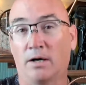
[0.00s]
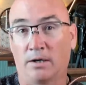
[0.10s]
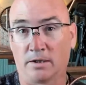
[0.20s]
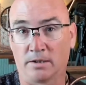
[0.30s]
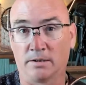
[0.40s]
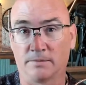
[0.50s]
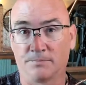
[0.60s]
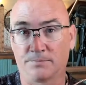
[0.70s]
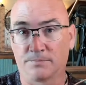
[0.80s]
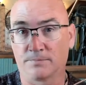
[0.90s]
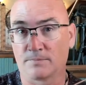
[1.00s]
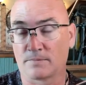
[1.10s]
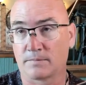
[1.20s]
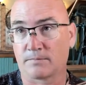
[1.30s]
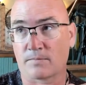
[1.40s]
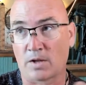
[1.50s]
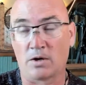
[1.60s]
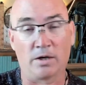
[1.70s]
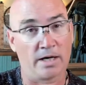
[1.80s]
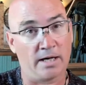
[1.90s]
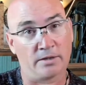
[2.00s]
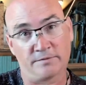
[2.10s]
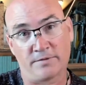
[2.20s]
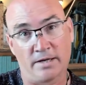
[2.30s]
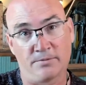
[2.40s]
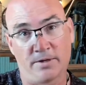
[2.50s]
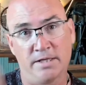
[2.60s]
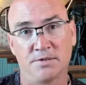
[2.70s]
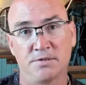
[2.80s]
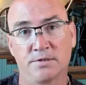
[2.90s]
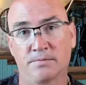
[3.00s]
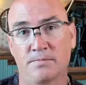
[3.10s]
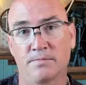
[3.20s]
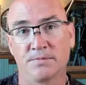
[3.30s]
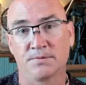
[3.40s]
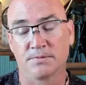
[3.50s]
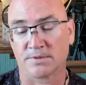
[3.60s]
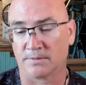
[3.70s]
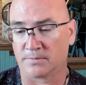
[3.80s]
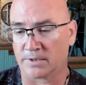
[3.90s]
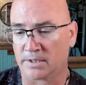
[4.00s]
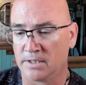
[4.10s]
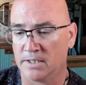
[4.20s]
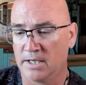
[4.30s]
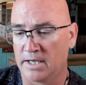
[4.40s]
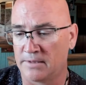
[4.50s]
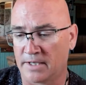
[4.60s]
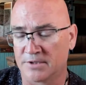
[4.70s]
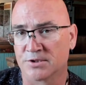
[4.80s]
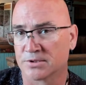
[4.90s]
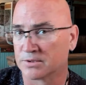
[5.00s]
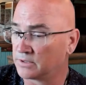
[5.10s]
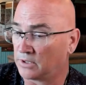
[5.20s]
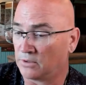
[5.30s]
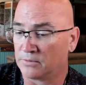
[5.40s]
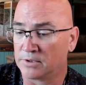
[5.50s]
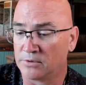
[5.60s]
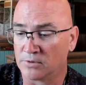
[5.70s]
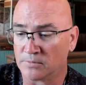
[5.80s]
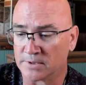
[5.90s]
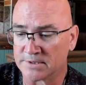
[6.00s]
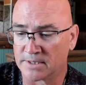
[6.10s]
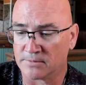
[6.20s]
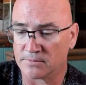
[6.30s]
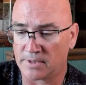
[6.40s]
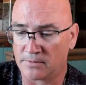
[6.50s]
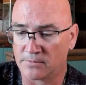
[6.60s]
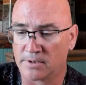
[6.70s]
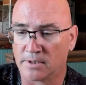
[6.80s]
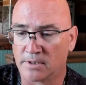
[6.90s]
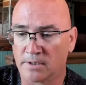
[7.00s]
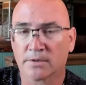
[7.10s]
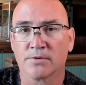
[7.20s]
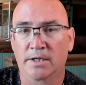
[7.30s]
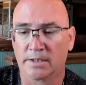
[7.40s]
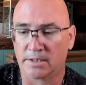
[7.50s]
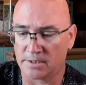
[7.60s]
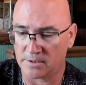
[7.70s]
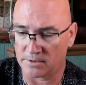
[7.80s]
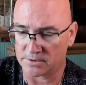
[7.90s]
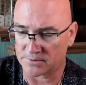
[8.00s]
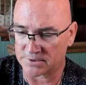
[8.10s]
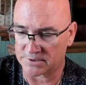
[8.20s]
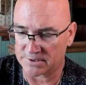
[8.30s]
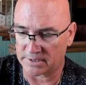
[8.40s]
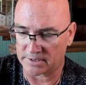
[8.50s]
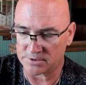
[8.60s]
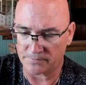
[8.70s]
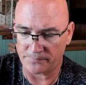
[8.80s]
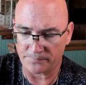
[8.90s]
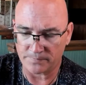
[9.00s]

are are out of that range simply and that's just you know the newer ones that that we are creating here at twisted sage